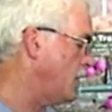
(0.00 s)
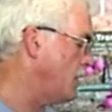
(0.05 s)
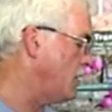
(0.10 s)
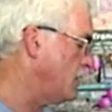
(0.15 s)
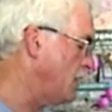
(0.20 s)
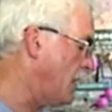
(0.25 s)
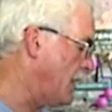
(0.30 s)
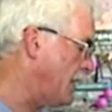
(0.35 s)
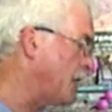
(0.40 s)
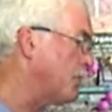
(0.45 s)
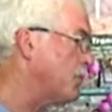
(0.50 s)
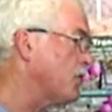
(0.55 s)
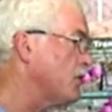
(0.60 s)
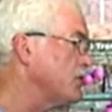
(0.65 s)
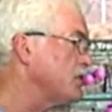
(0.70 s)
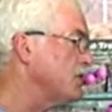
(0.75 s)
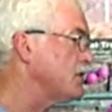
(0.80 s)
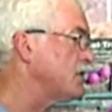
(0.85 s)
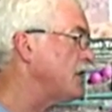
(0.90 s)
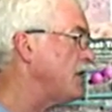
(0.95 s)
Like at
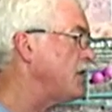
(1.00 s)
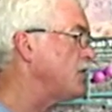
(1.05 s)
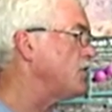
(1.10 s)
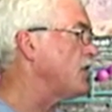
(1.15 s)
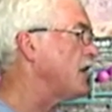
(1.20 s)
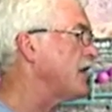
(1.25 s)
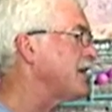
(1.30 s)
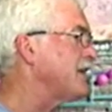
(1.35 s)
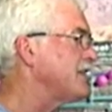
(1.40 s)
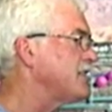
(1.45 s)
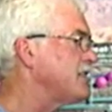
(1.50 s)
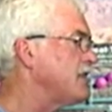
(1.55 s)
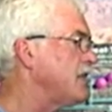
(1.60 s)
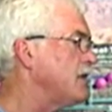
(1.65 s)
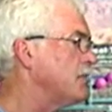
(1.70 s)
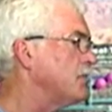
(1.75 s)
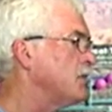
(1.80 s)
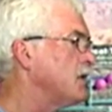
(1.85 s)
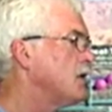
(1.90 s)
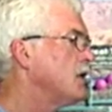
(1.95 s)
Person Station, I can see
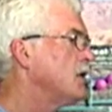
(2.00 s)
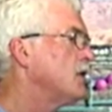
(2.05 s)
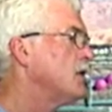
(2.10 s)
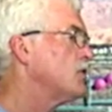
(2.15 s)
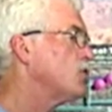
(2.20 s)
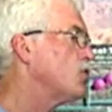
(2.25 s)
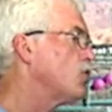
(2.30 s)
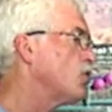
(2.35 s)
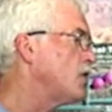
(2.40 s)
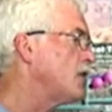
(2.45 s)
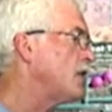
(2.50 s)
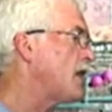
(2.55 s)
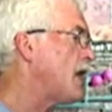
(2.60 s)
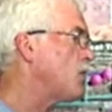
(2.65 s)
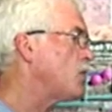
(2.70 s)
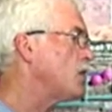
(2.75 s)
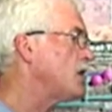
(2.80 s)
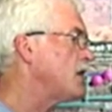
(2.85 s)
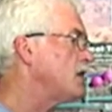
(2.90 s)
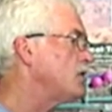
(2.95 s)
them turning
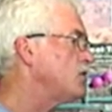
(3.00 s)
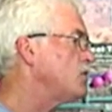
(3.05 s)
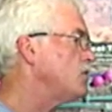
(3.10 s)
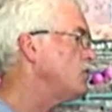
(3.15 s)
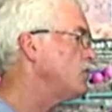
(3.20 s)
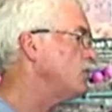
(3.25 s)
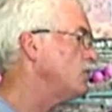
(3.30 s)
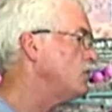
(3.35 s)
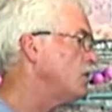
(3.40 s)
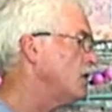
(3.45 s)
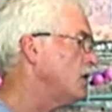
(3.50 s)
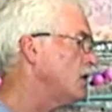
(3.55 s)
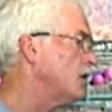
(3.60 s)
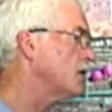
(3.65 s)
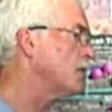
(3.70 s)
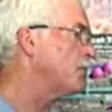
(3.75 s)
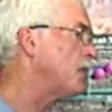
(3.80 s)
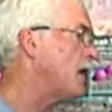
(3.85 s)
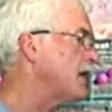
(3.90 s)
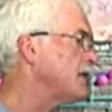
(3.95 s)
that one into a
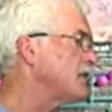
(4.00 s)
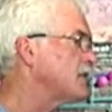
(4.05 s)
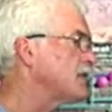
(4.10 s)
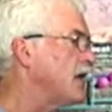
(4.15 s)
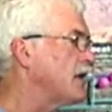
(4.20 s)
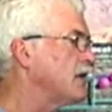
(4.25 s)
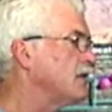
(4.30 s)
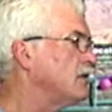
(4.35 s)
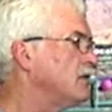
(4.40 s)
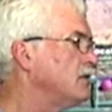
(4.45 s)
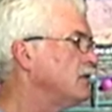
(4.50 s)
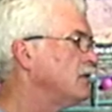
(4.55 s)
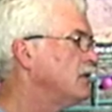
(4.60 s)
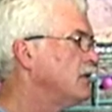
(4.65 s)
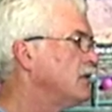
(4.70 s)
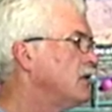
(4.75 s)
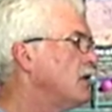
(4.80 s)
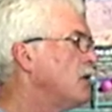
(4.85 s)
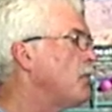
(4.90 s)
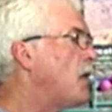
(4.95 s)
combined cycle,
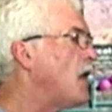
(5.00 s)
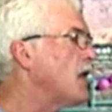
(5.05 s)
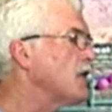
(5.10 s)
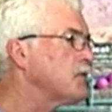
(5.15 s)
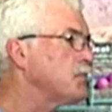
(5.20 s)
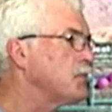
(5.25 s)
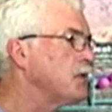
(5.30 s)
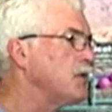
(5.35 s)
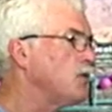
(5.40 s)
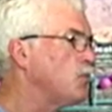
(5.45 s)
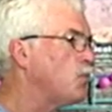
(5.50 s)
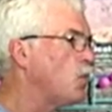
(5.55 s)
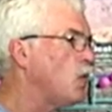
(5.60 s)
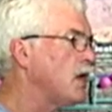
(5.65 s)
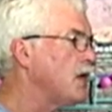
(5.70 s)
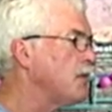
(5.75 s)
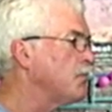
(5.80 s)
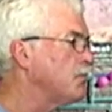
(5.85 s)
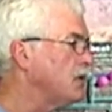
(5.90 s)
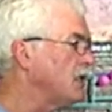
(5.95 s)
possibly the
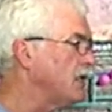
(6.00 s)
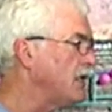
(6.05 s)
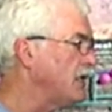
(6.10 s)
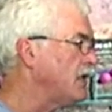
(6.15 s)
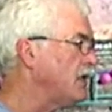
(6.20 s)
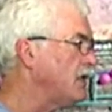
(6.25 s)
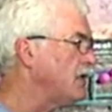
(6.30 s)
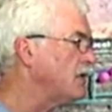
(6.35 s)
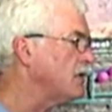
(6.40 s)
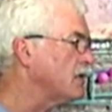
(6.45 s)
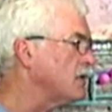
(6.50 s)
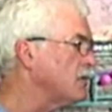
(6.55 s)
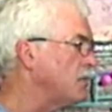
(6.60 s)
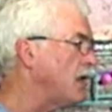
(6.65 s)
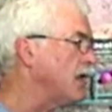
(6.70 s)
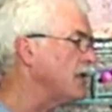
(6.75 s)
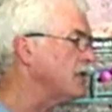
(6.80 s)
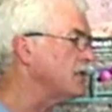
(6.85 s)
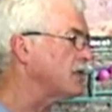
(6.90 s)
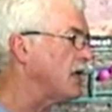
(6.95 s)
one in Berlin into a
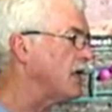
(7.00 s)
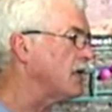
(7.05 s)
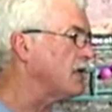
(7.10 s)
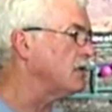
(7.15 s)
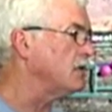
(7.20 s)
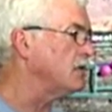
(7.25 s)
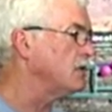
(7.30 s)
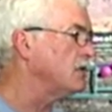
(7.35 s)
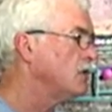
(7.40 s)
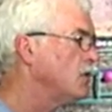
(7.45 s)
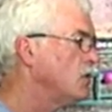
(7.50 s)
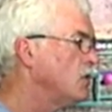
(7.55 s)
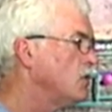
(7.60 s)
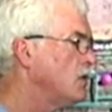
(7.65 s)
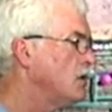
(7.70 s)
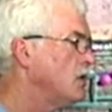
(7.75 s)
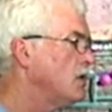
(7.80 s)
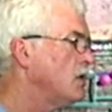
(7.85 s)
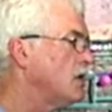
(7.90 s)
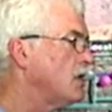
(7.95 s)
combined cycle.
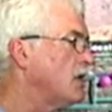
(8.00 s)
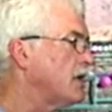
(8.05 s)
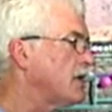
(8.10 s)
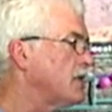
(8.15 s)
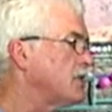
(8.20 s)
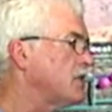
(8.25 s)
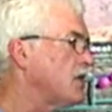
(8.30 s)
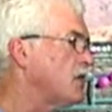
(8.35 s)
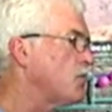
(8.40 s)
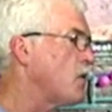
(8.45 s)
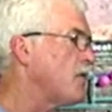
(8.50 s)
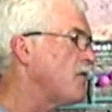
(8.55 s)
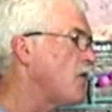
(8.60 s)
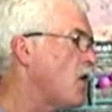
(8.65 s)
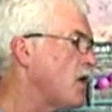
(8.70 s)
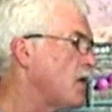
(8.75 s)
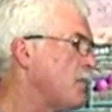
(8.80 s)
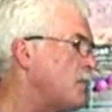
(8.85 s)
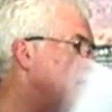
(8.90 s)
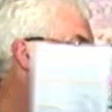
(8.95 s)
Like I said, we've
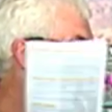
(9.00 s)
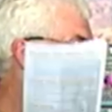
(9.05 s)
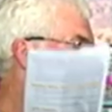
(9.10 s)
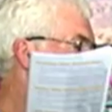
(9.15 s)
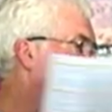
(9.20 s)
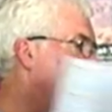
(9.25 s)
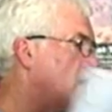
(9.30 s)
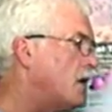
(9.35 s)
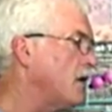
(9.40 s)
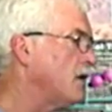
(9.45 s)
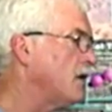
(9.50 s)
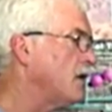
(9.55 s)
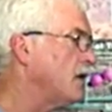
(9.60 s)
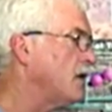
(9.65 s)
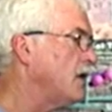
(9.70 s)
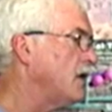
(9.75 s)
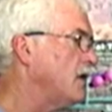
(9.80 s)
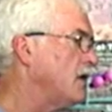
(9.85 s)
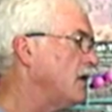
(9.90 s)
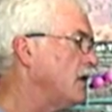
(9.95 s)
already built the one
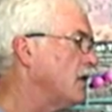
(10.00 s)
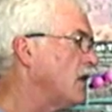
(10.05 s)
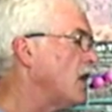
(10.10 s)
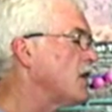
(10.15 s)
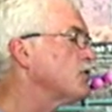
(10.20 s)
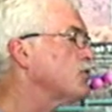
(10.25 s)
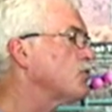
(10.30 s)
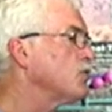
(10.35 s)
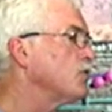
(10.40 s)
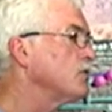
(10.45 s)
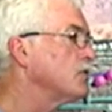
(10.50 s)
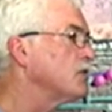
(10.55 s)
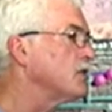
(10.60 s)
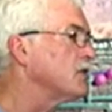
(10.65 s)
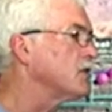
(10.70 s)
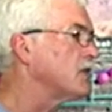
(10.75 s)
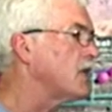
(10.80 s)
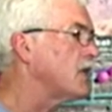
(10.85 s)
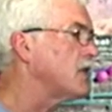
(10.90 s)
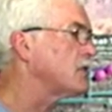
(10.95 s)
in Las
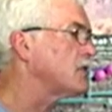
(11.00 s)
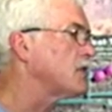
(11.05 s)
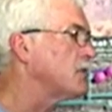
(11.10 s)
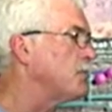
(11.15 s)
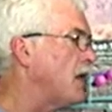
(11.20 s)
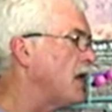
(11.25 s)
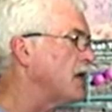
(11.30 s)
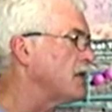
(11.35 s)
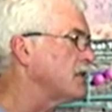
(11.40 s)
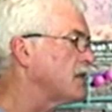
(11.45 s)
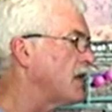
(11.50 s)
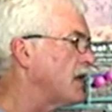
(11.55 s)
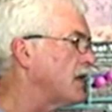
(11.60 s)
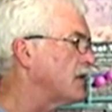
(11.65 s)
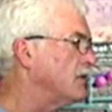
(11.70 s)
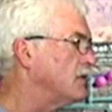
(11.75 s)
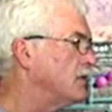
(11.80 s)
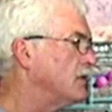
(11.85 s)
Cruces that's combined cycle.